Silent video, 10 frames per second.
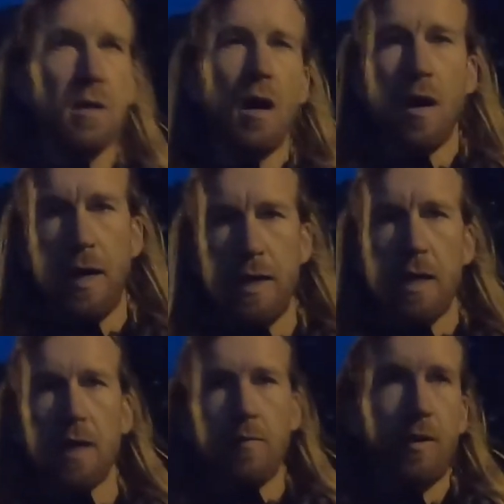Alright,
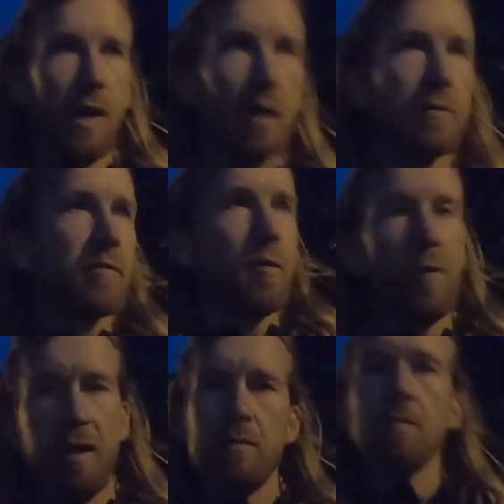I am down from the
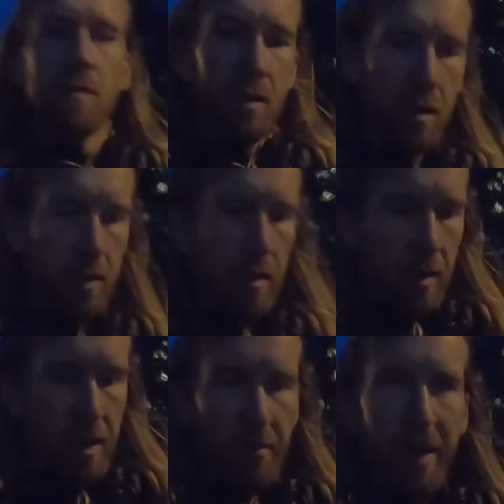mountain,
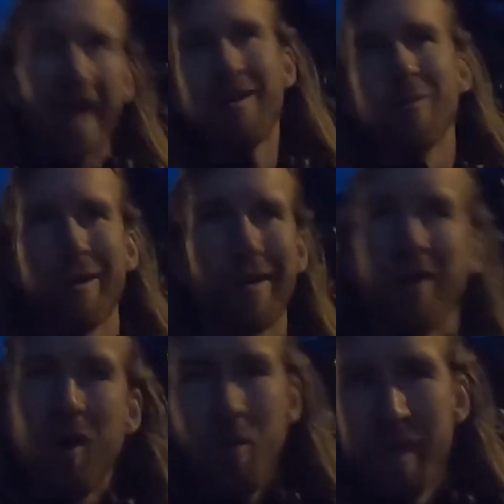back where it
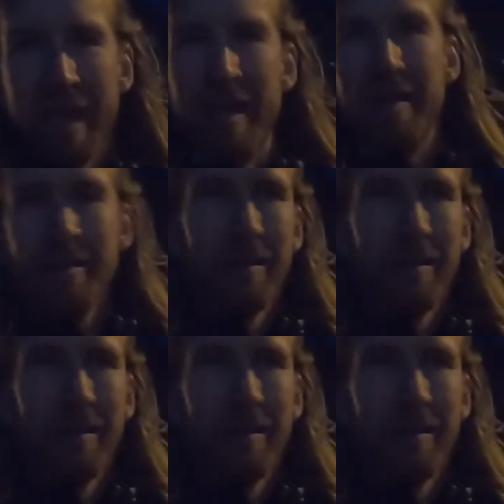all began,